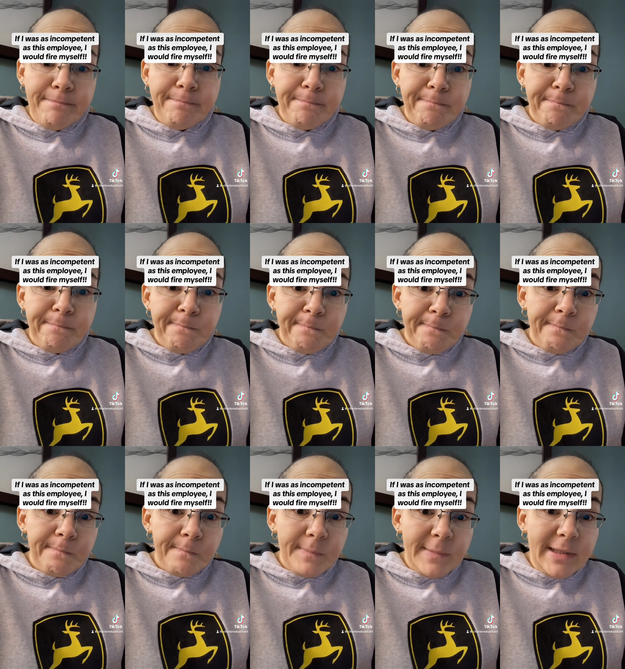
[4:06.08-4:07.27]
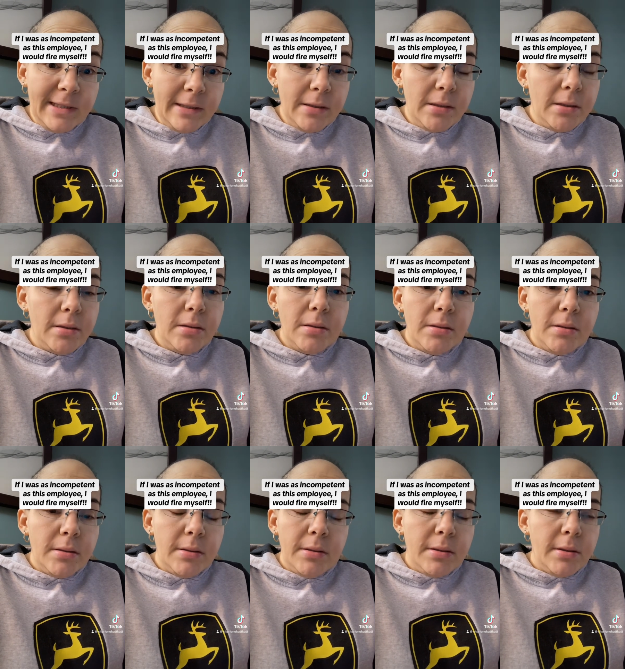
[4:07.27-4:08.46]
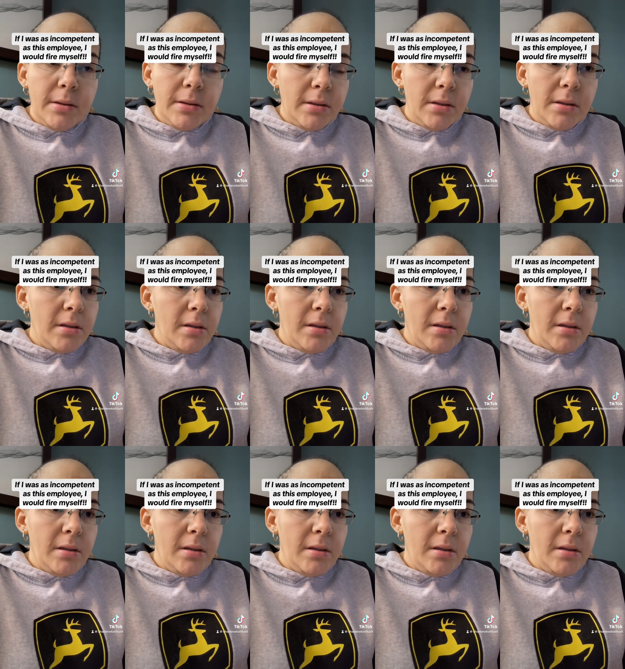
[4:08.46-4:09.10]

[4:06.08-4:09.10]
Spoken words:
Nobody speaks.